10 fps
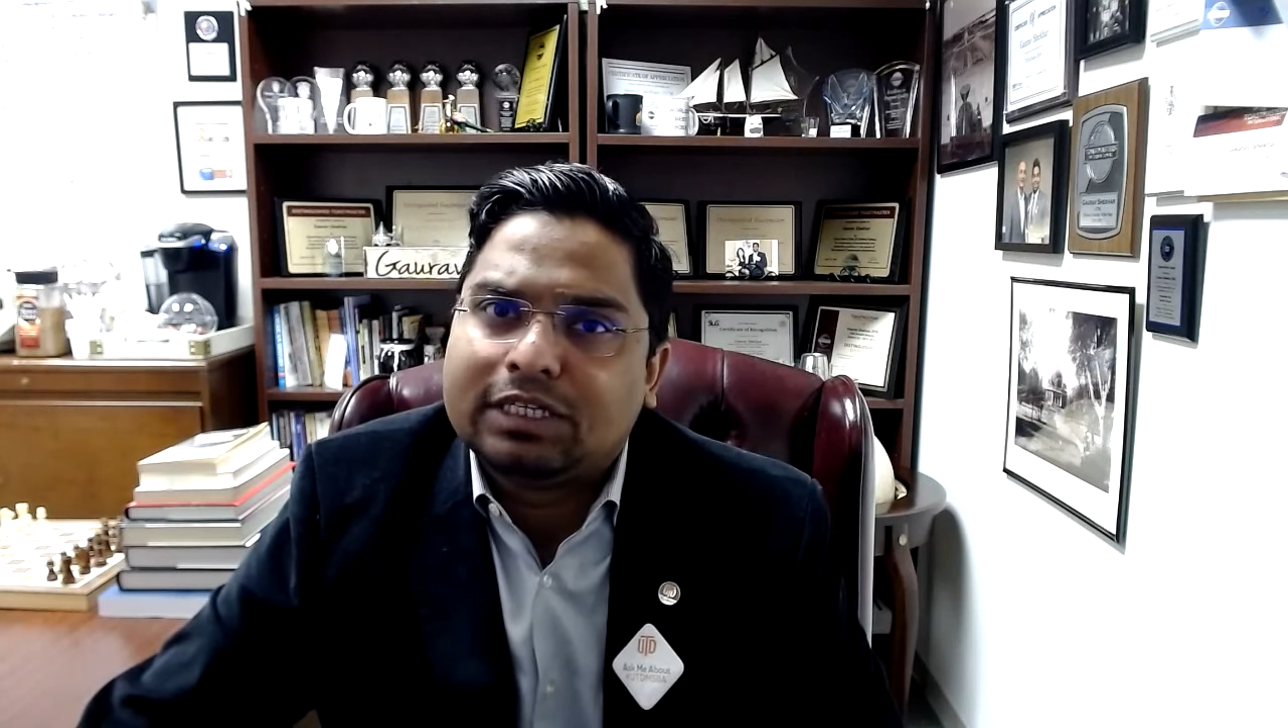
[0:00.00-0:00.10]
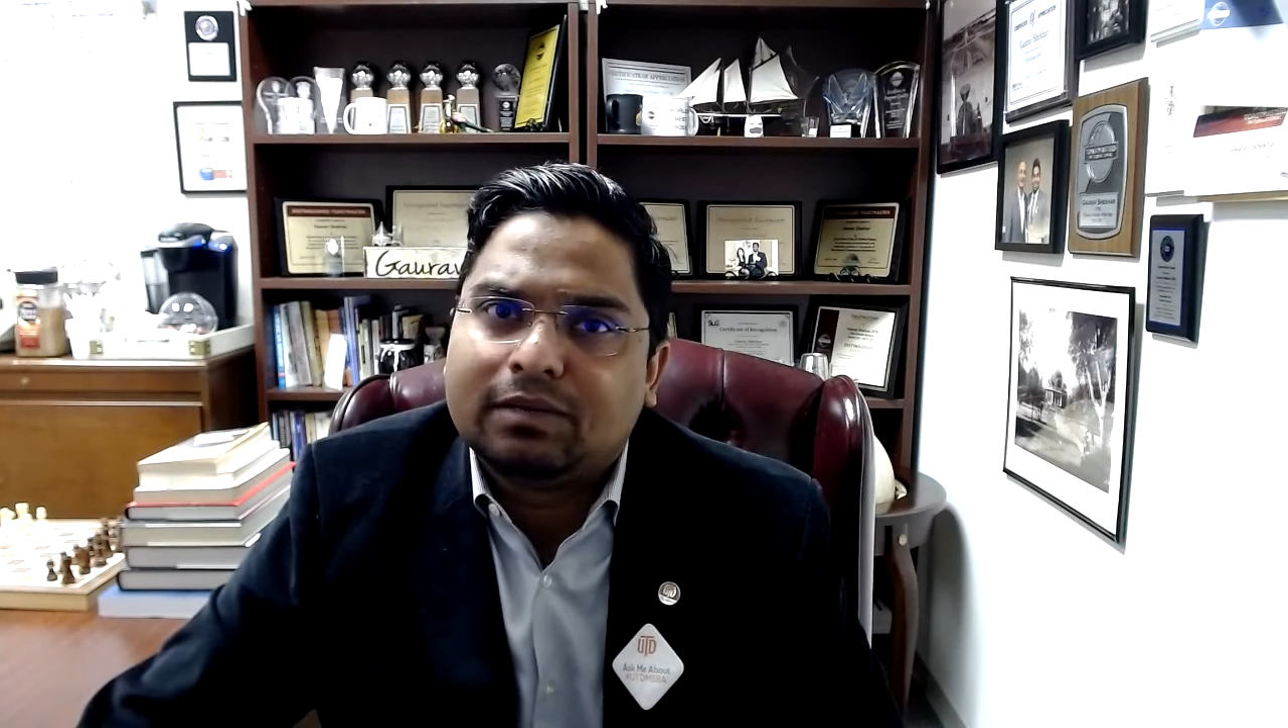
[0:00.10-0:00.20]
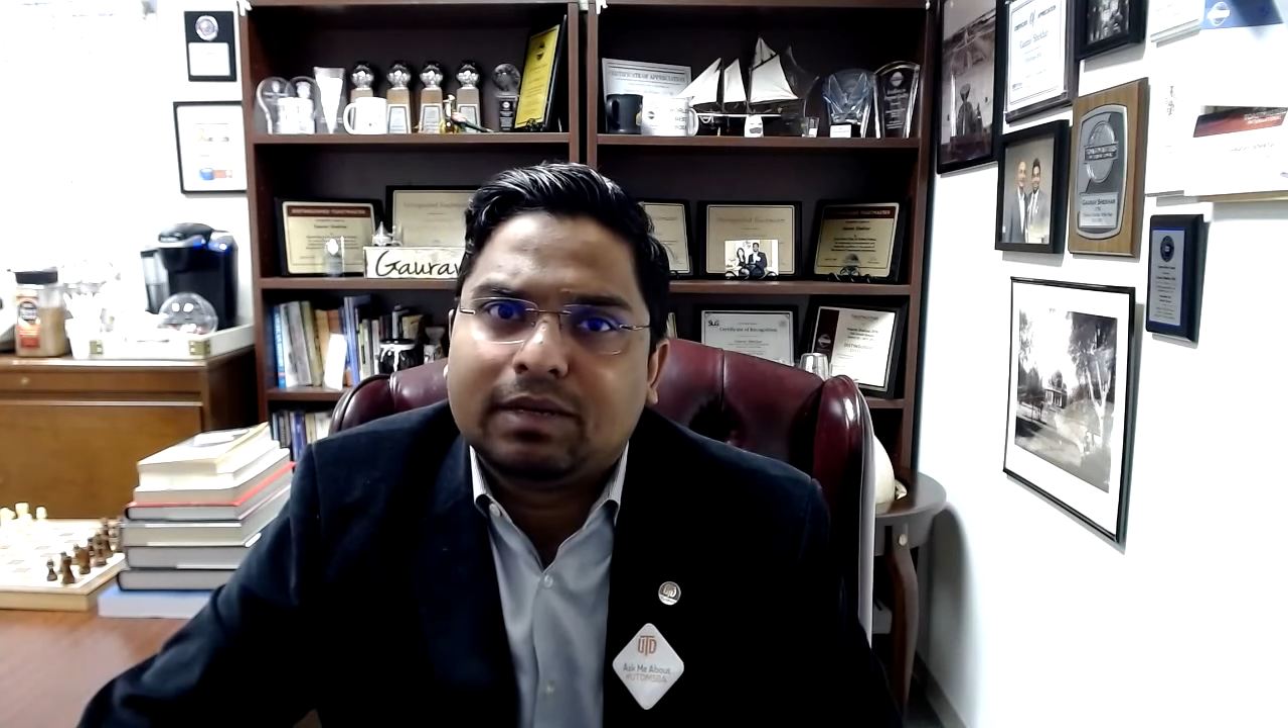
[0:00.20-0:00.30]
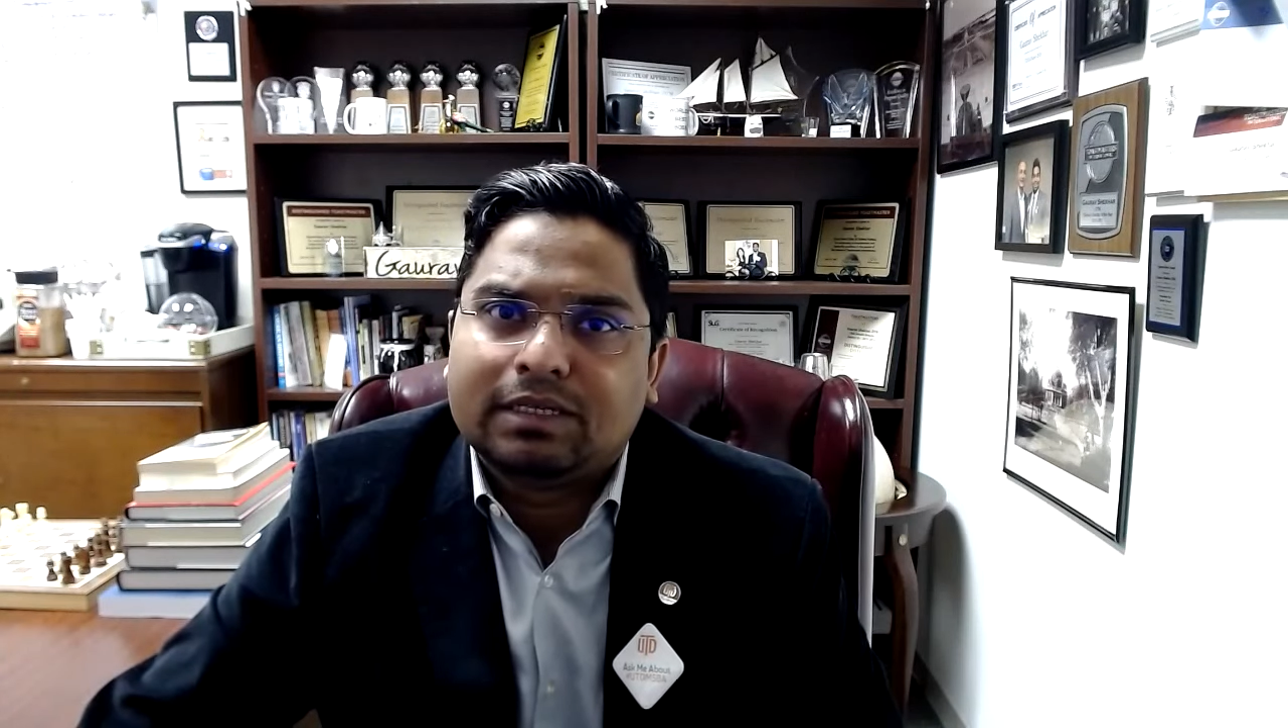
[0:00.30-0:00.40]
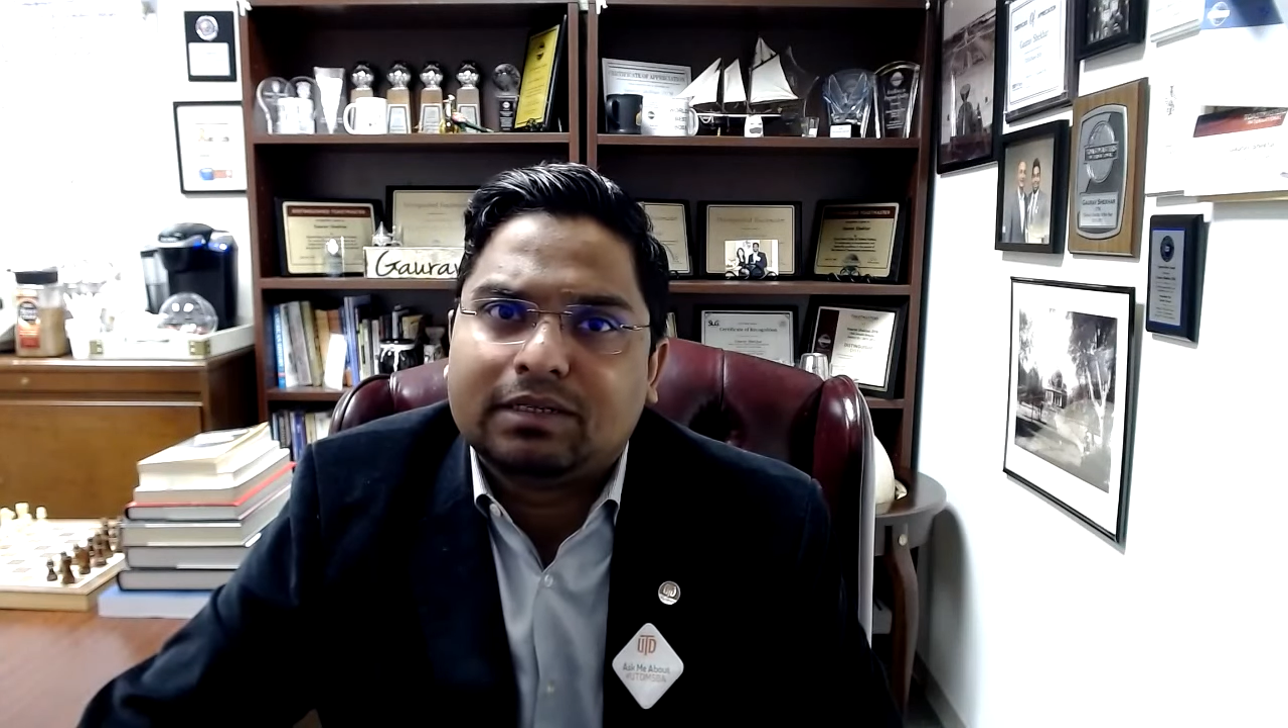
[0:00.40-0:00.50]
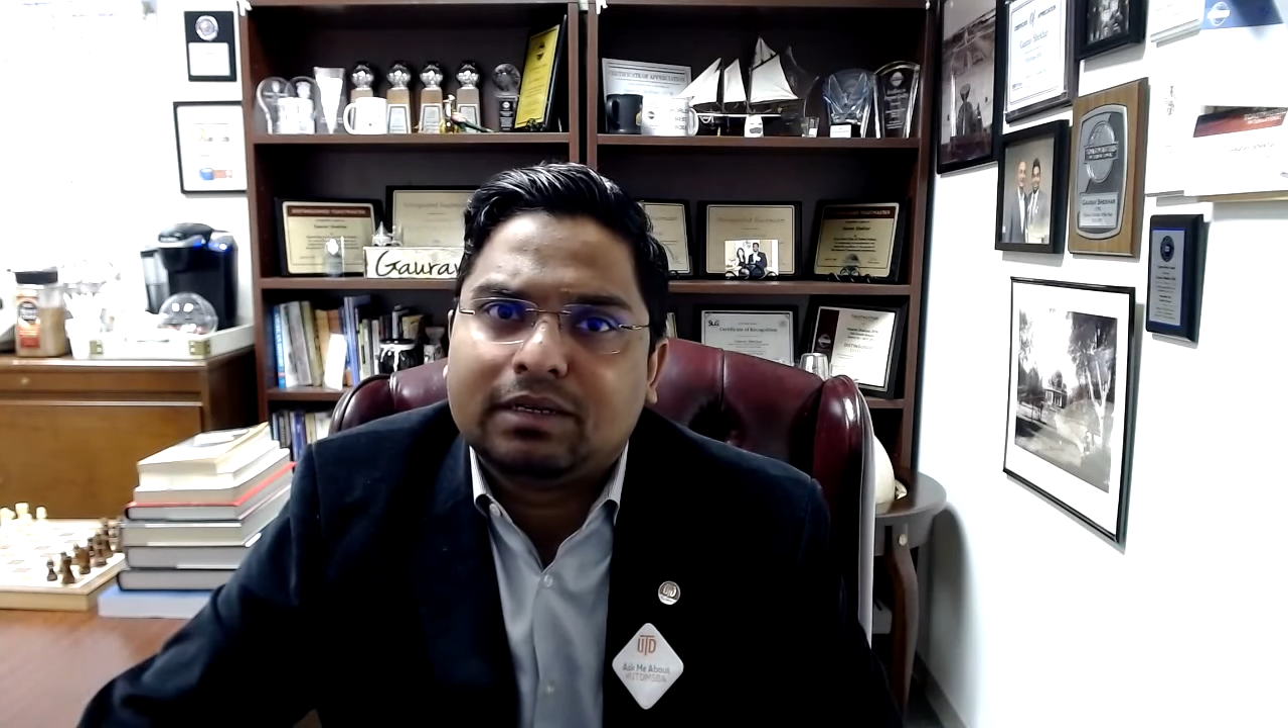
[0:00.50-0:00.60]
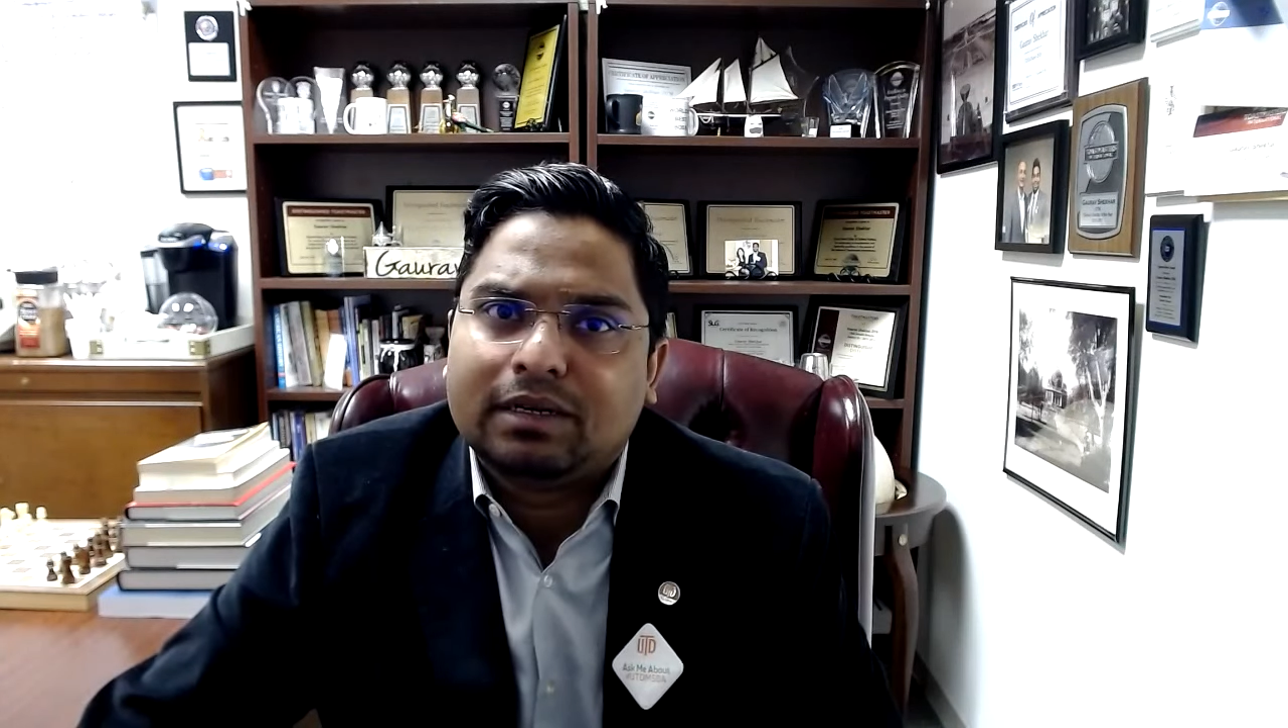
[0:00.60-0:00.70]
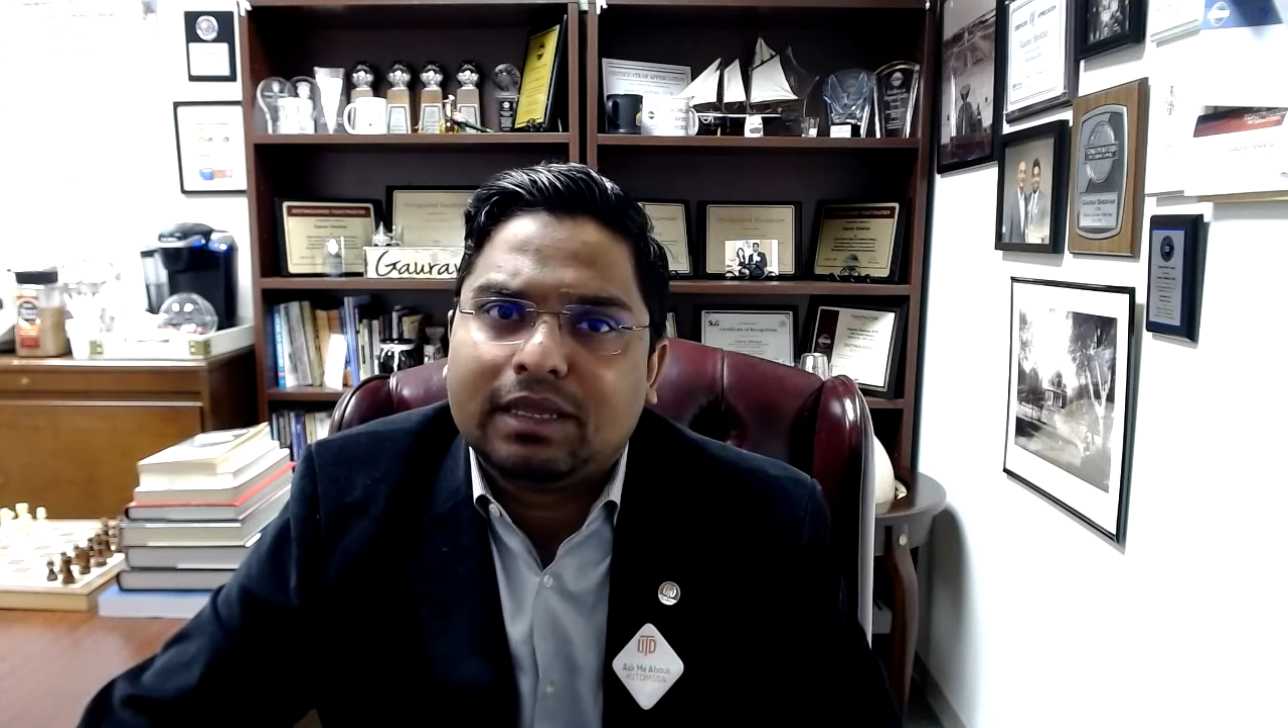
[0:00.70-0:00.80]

semester.